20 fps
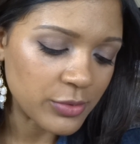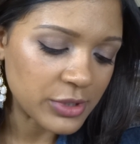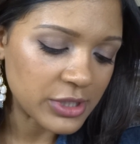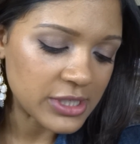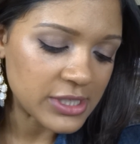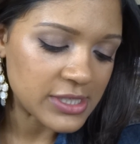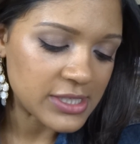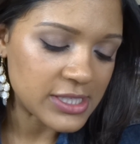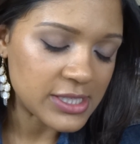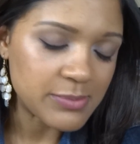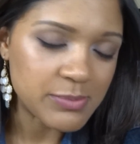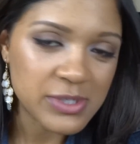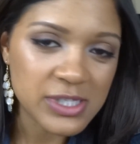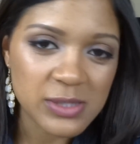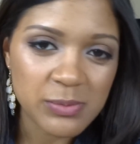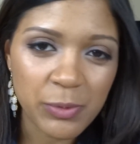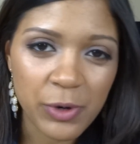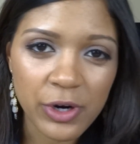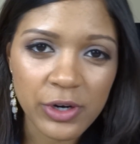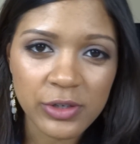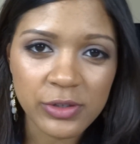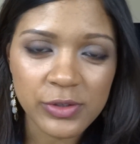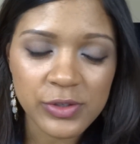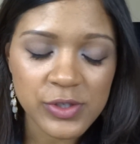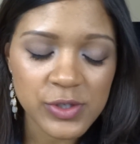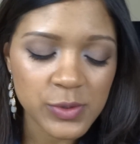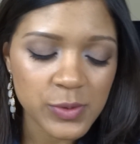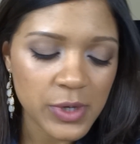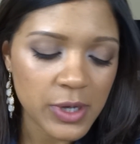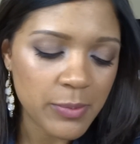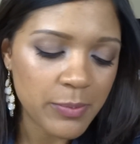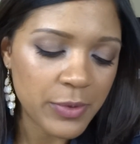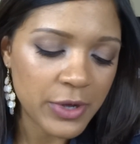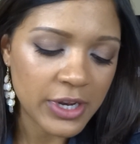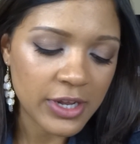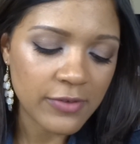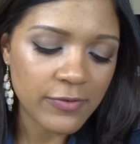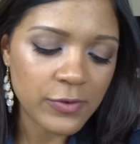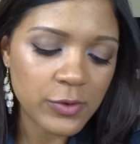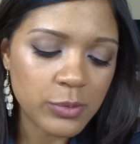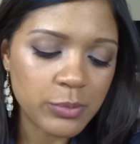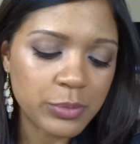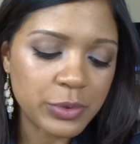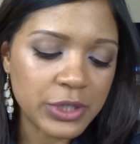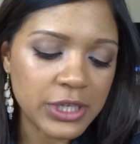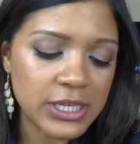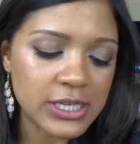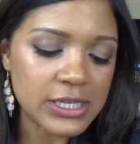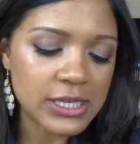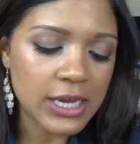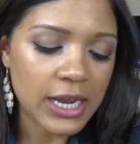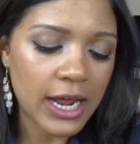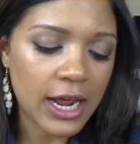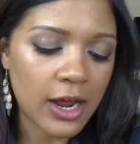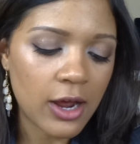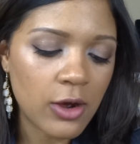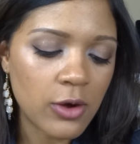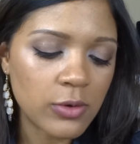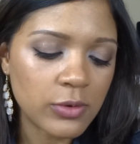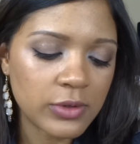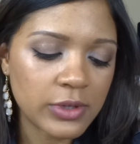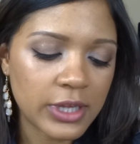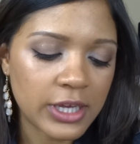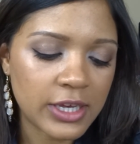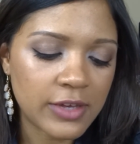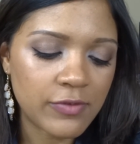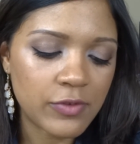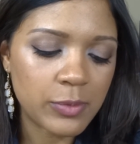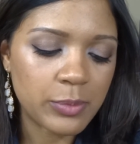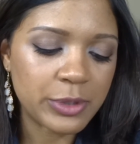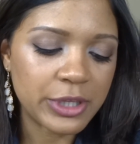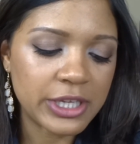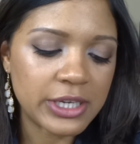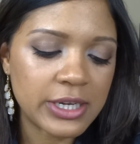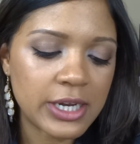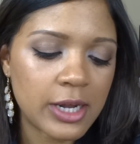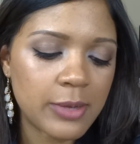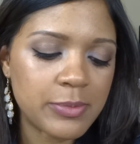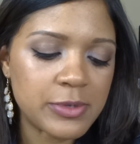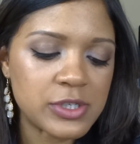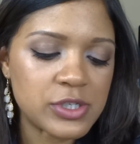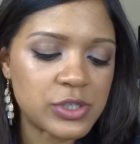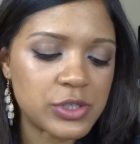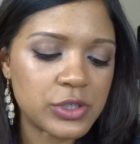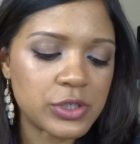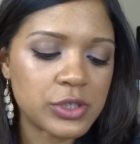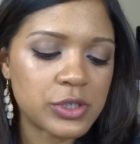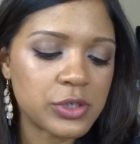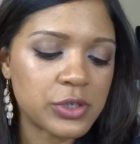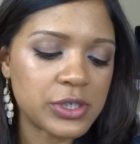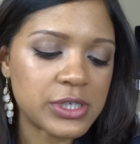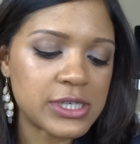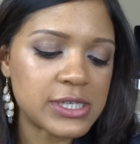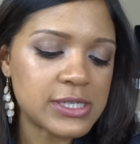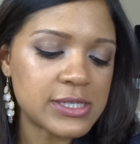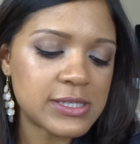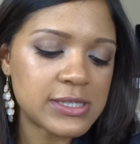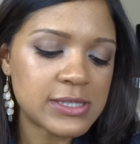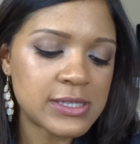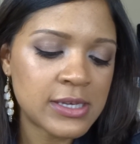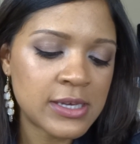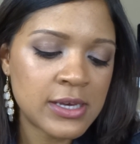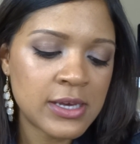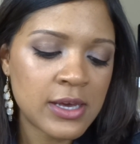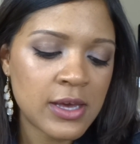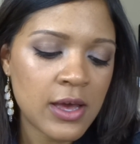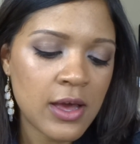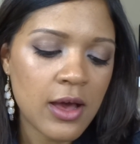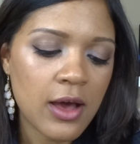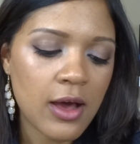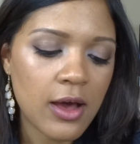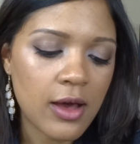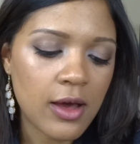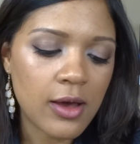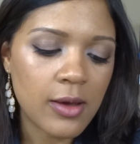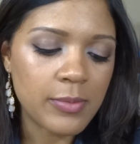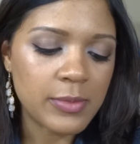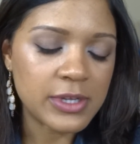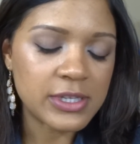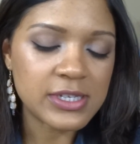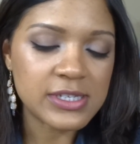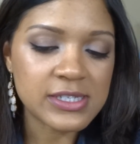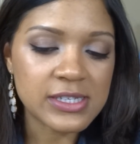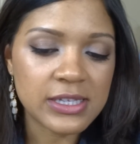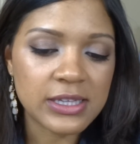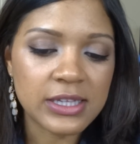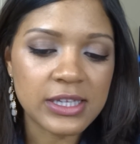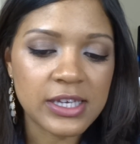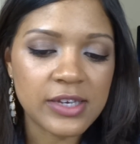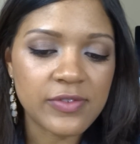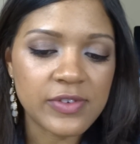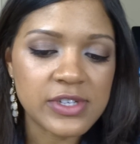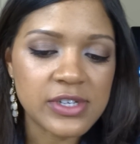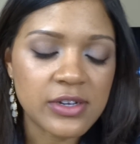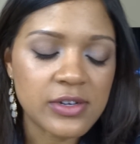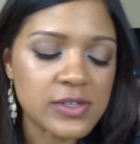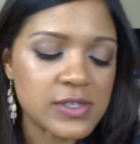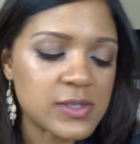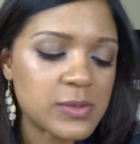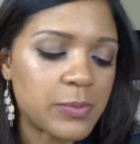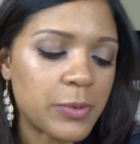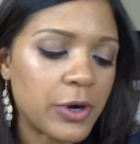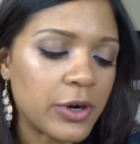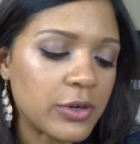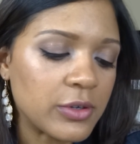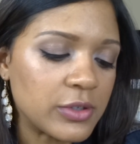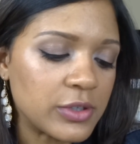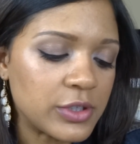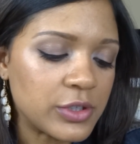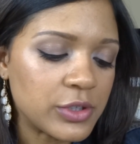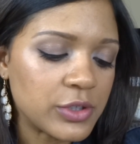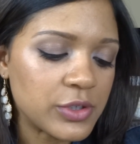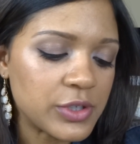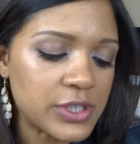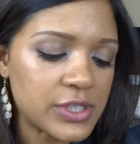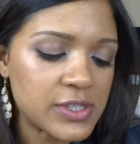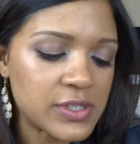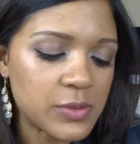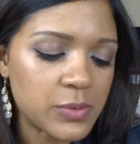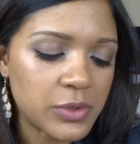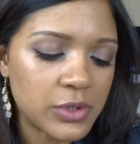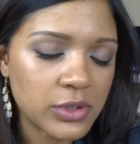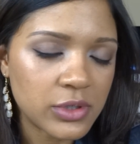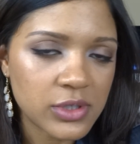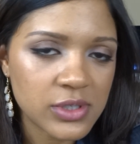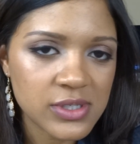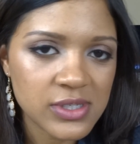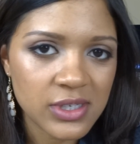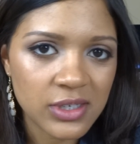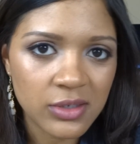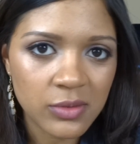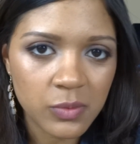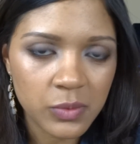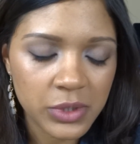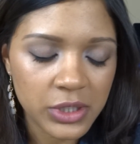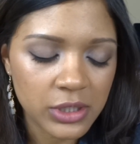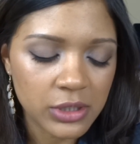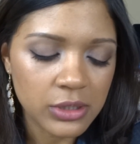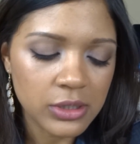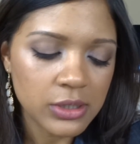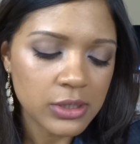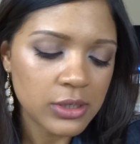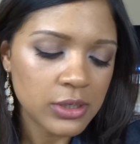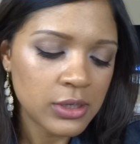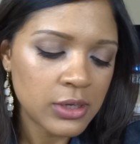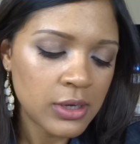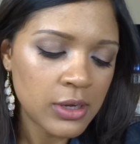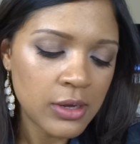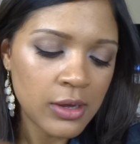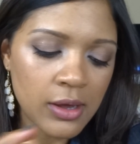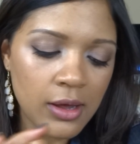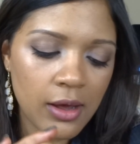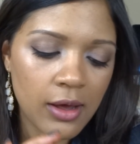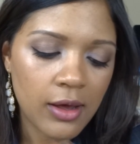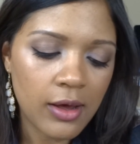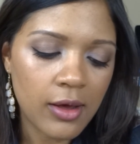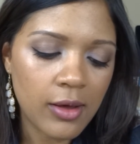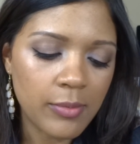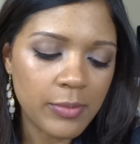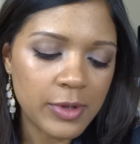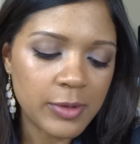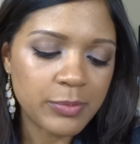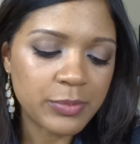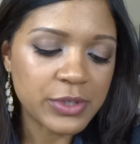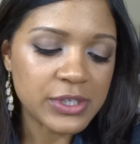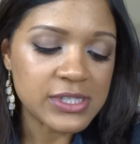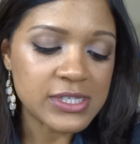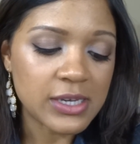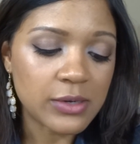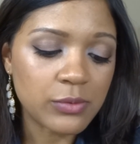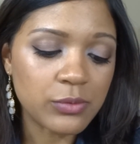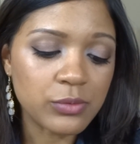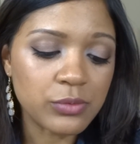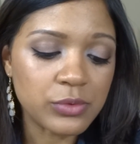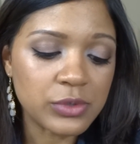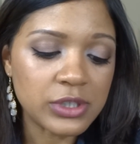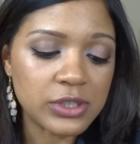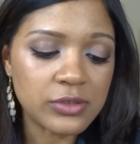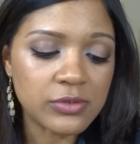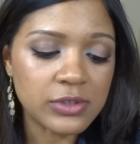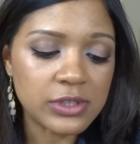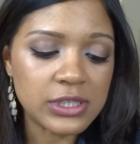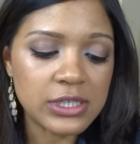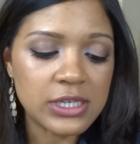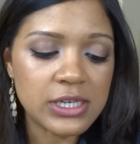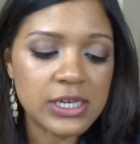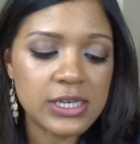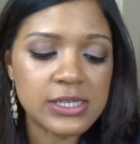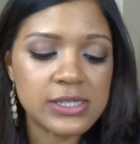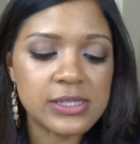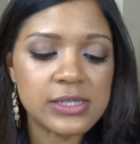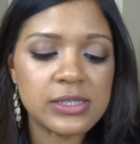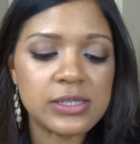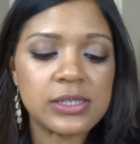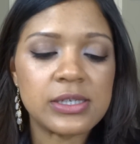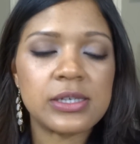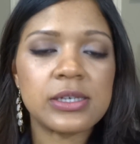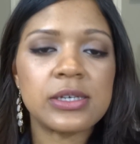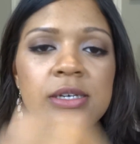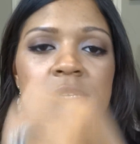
really deep sparkle to it, but if you blend it out, like if you blend it up into your crease, it doesn't leave a ton of sparkle in your crease to where it looks kind of weird. It blends out really, really nicely,